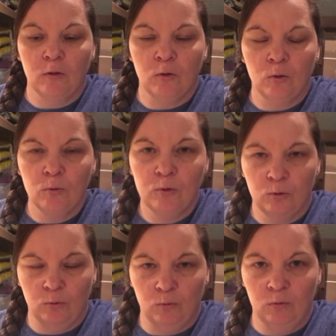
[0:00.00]
You
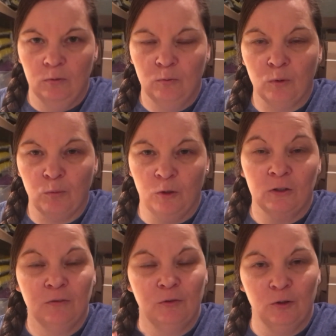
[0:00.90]
do what
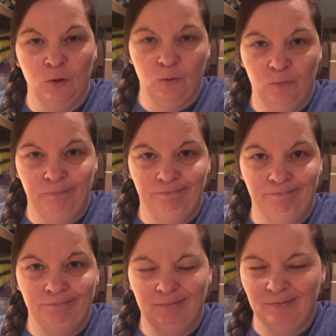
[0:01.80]
works for you.
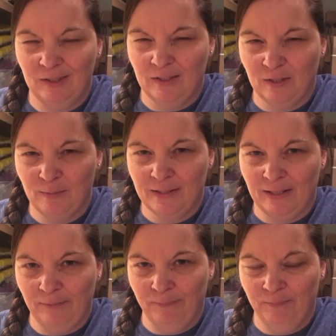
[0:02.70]
Do you see what I'm
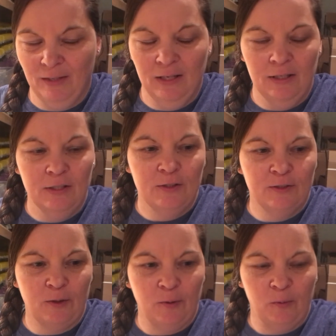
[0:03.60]
saying?
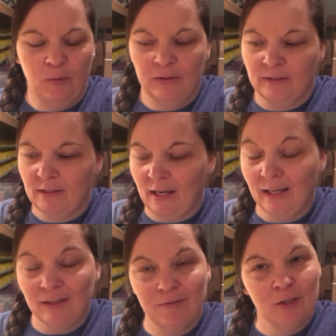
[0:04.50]
So I
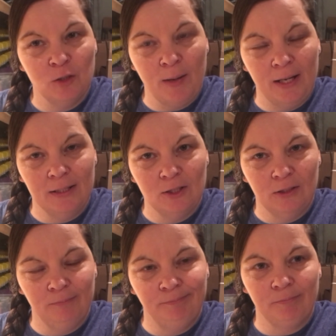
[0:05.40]
gotta finish
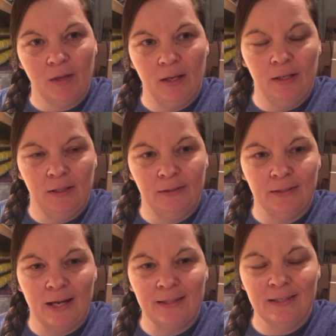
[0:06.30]
packaging,
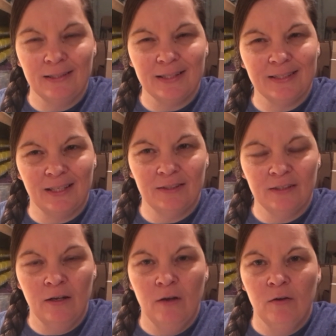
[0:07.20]
and I think that's
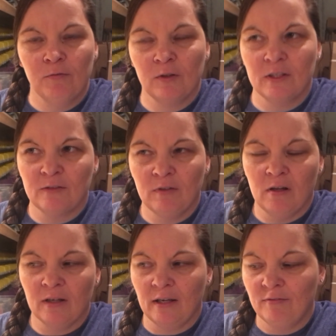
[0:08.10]
it for this
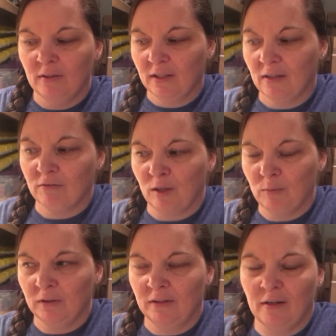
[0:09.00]
vlog. I feel like I've
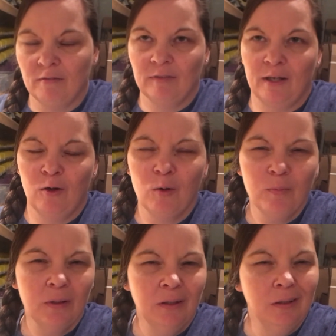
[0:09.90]
rambled enough. I
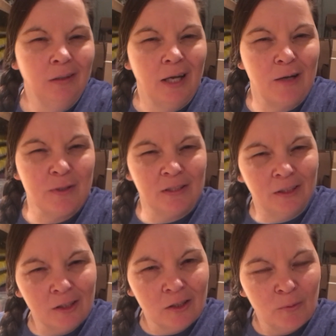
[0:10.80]
hope I was
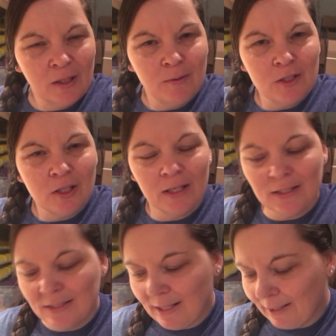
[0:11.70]
clear on what I was trying
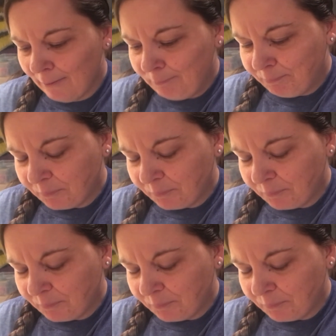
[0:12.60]
to say.